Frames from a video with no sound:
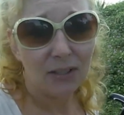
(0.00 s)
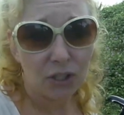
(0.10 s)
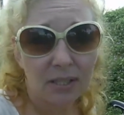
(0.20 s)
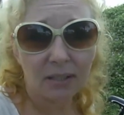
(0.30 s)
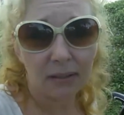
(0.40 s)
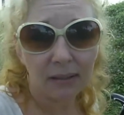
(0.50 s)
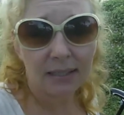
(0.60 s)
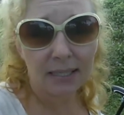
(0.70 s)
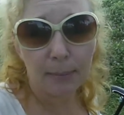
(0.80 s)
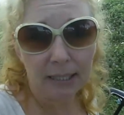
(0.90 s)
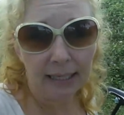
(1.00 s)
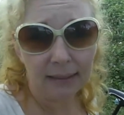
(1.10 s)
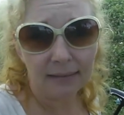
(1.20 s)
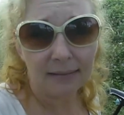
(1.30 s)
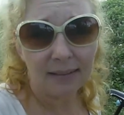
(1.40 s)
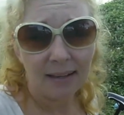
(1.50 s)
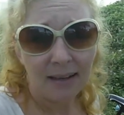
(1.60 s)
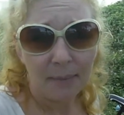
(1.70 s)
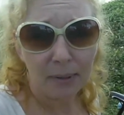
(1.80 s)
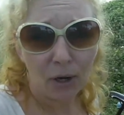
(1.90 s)
Just a little intimidated.
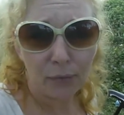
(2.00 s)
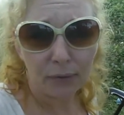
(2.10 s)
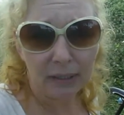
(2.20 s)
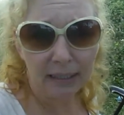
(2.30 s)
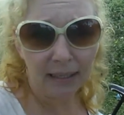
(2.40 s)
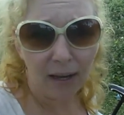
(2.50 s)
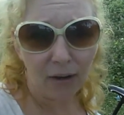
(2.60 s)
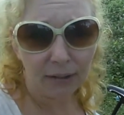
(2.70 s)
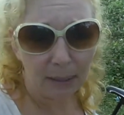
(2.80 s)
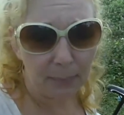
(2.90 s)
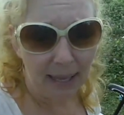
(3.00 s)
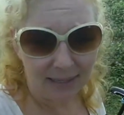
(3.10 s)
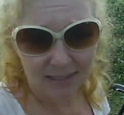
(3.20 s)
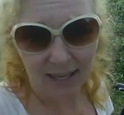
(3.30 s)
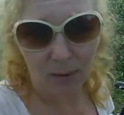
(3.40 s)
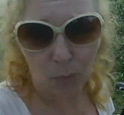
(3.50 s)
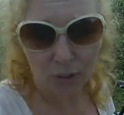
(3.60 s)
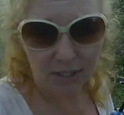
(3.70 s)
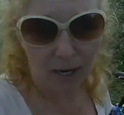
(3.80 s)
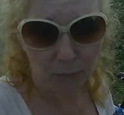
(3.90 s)
But hopefully I'll get past that once I